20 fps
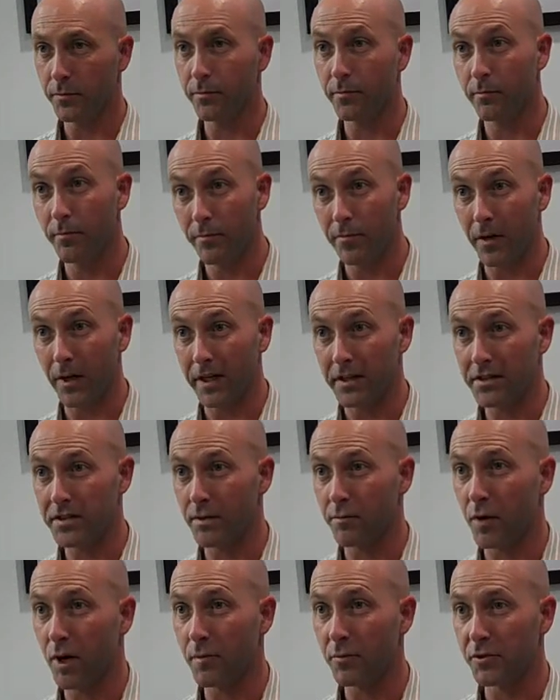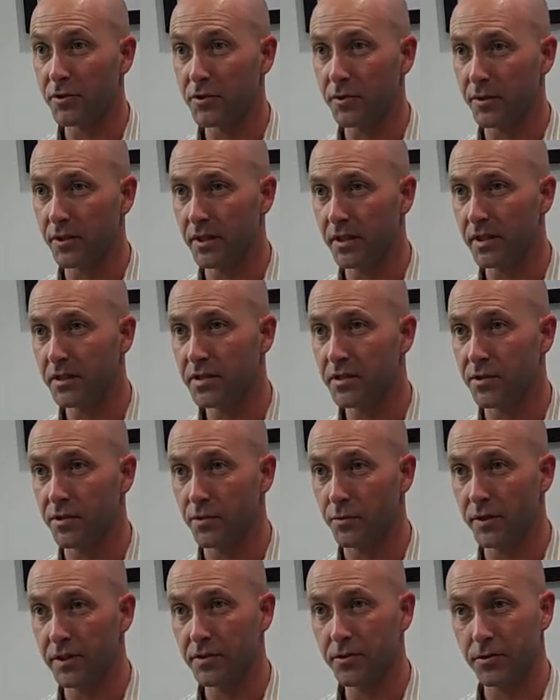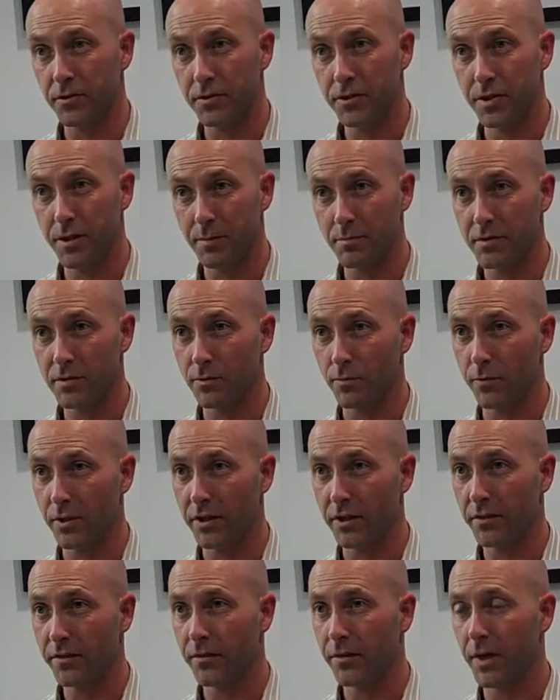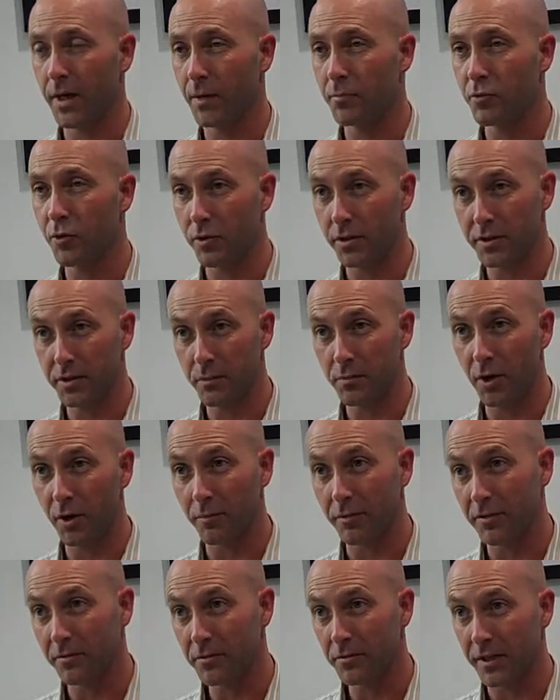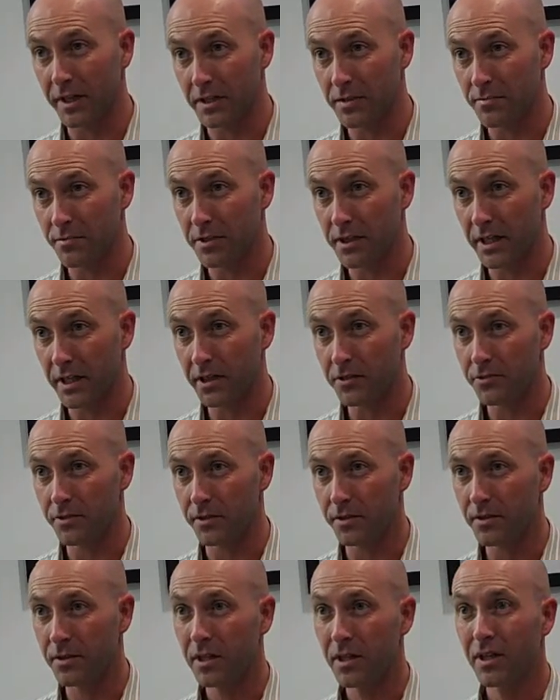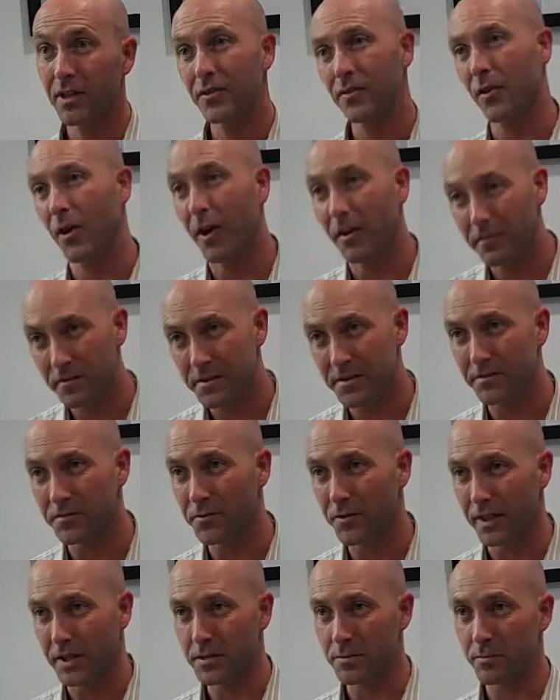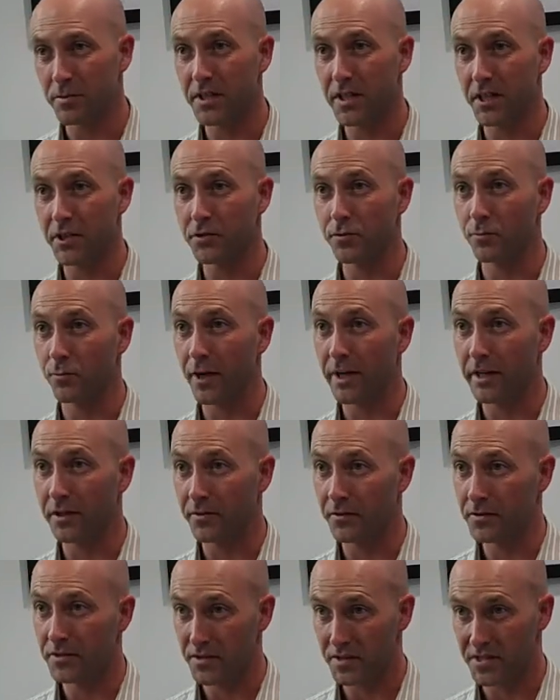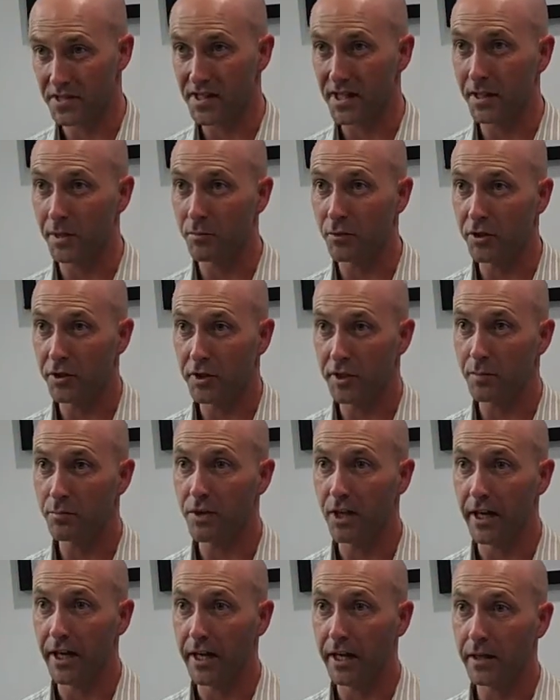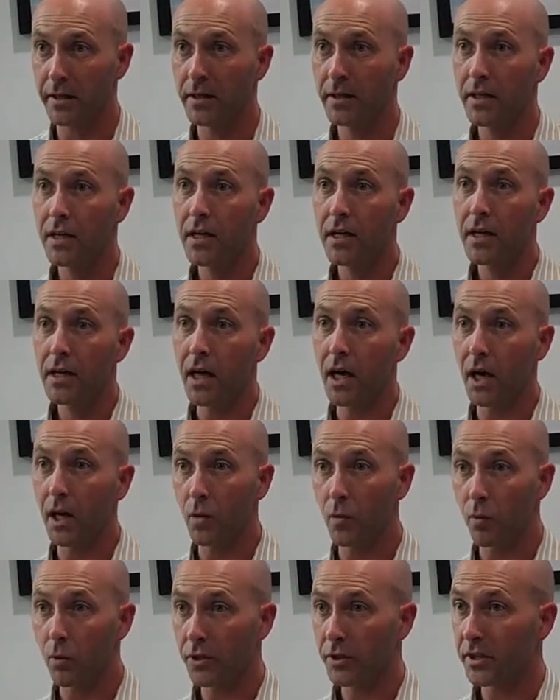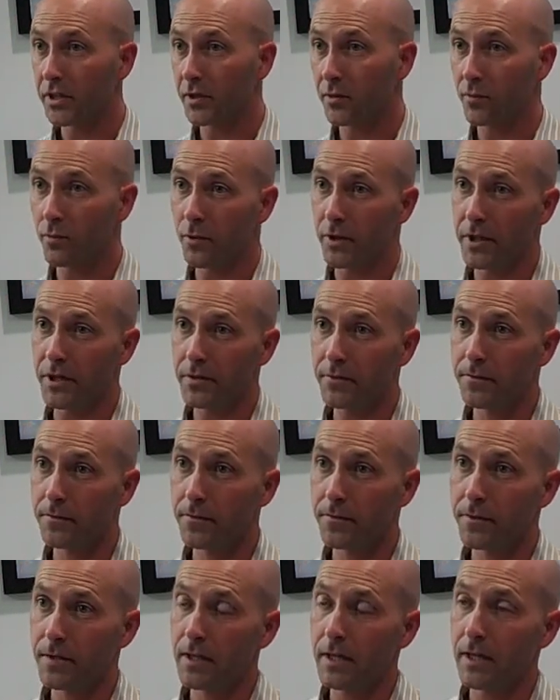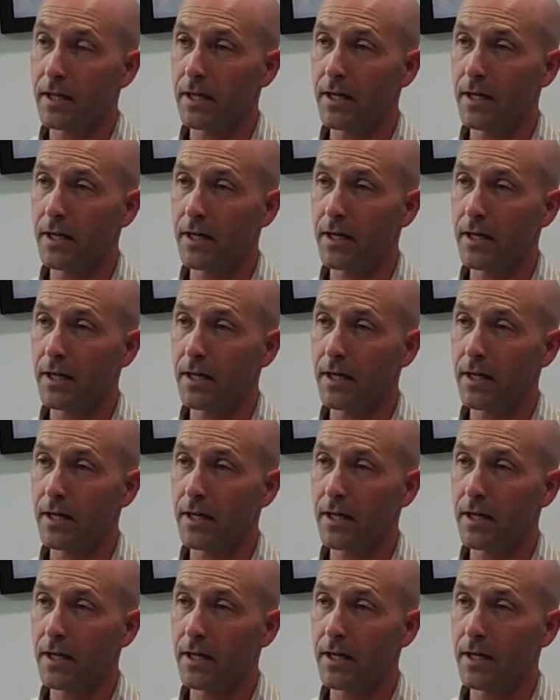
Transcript: find some opportunities to do internships with Portland Department of Transportation, or Office of Transportation, writing their sustainability plan, working with